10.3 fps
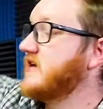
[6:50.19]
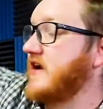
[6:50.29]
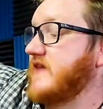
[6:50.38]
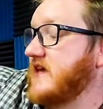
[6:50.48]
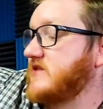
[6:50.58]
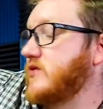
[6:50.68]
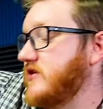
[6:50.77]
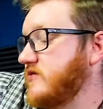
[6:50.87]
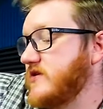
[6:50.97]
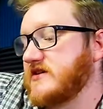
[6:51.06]
if that's one of
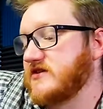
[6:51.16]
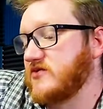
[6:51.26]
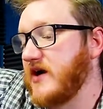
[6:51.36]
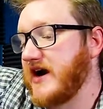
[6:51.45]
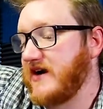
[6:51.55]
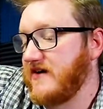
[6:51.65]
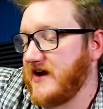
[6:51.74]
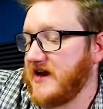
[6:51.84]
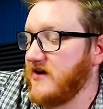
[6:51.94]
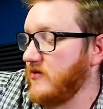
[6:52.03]
the reasons why you're
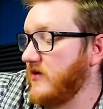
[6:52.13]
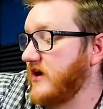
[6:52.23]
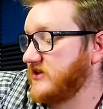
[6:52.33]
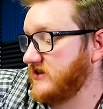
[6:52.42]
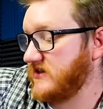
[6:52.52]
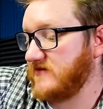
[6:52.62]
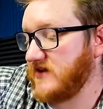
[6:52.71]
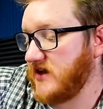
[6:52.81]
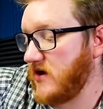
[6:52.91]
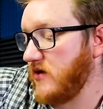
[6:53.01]
here watching this
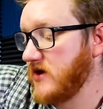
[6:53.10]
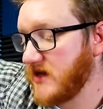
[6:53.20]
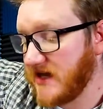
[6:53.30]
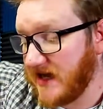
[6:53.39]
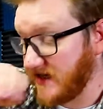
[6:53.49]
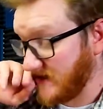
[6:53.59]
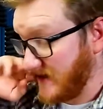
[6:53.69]
video, it is